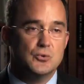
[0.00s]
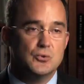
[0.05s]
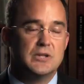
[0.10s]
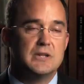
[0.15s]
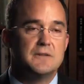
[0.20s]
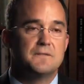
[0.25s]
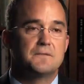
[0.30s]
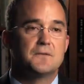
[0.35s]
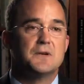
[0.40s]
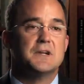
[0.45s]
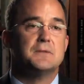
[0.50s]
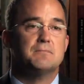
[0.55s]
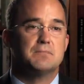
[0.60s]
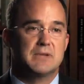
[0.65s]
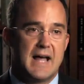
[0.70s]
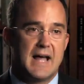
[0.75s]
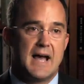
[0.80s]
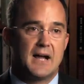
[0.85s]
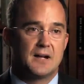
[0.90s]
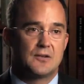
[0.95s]
newly freed
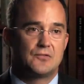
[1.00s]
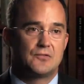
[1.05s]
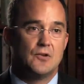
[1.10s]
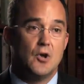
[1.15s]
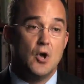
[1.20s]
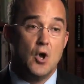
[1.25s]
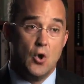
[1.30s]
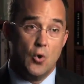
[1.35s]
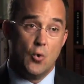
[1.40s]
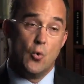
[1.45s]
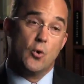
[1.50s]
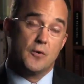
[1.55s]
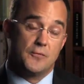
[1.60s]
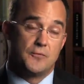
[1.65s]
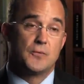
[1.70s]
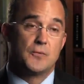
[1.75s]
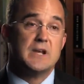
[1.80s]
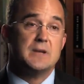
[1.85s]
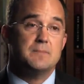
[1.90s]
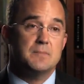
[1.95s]
blacks, or
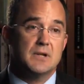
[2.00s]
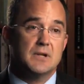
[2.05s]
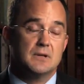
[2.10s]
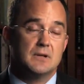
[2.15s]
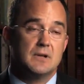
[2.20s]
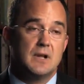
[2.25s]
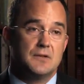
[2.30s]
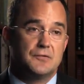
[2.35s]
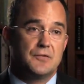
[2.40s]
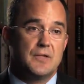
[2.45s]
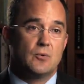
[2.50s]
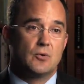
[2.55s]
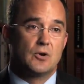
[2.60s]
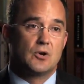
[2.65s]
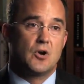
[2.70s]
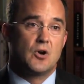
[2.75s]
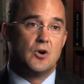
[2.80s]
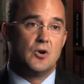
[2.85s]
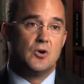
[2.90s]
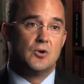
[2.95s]
freedmen as they
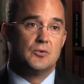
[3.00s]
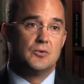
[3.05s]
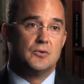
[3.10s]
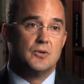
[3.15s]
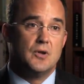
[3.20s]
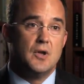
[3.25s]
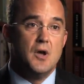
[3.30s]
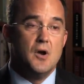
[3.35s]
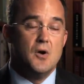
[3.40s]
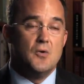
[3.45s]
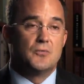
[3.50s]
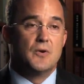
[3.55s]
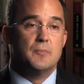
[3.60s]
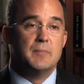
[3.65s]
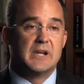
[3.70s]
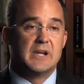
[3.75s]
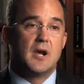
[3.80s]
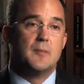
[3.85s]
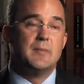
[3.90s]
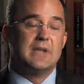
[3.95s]
were called,
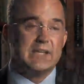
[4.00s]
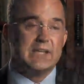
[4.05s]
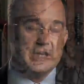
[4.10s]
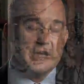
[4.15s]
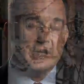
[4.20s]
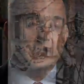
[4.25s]
from becoming